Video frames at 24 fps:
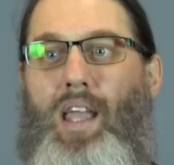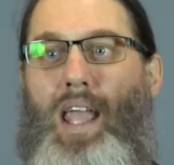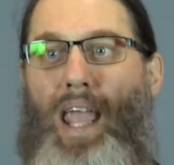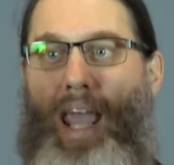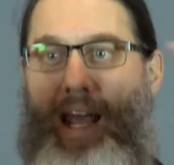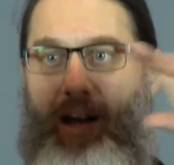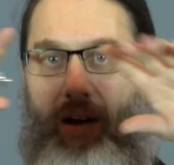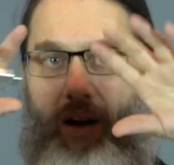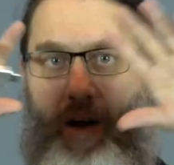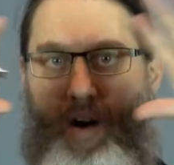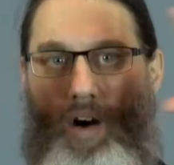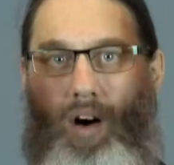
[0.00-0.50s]

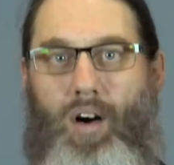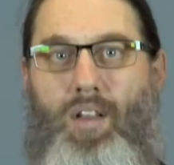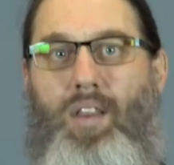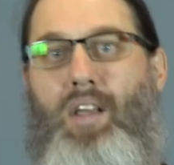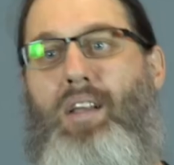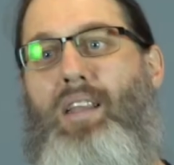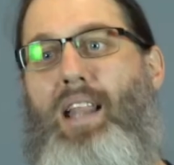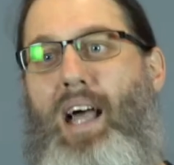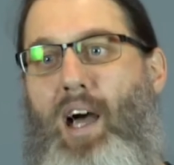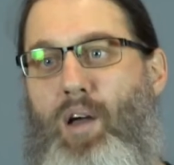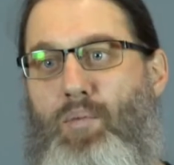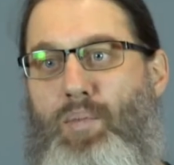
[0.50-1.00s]
and all the
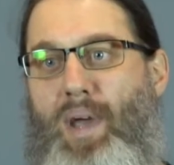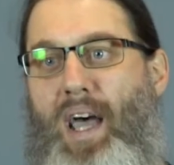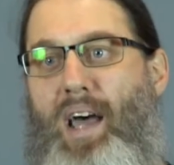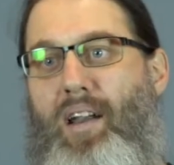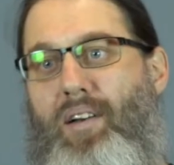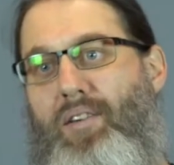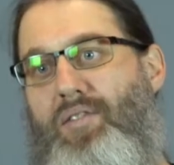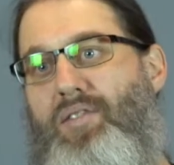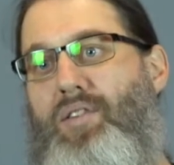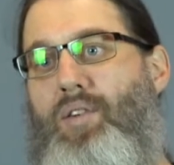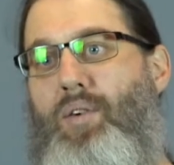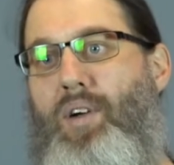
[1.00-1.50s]
cloud
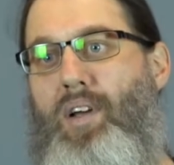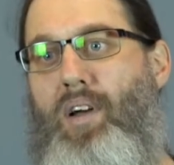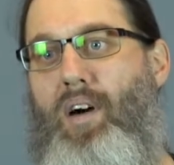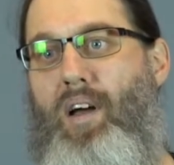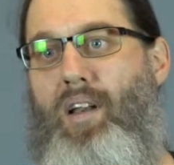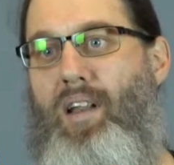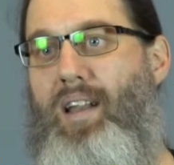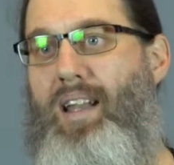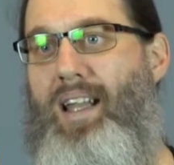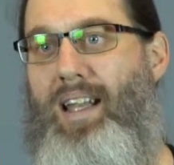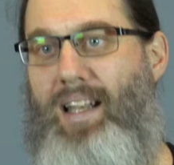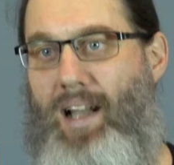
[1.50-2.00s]
patterns going
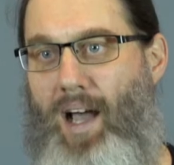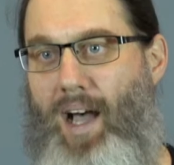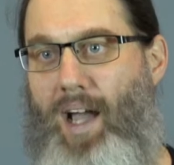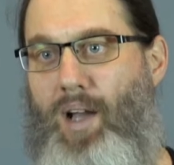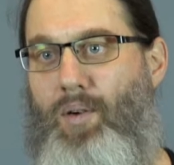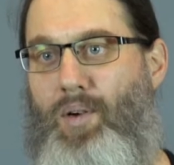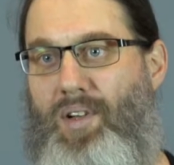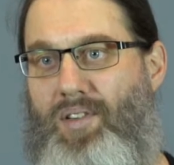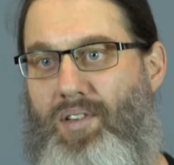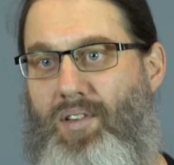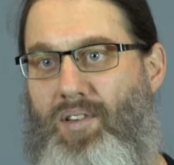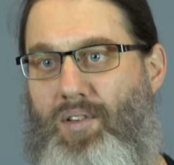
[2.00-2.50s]
on in high
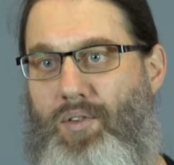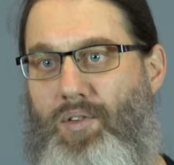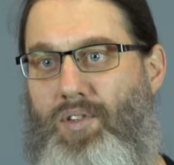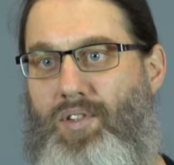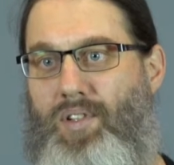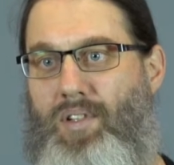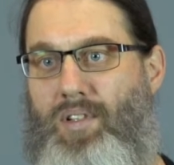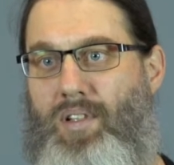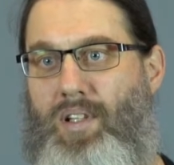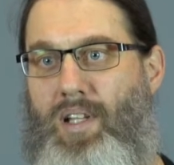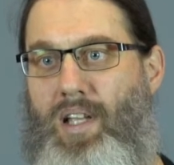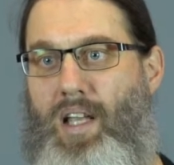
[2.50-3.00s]

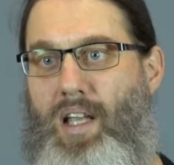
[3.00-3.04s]
resolution.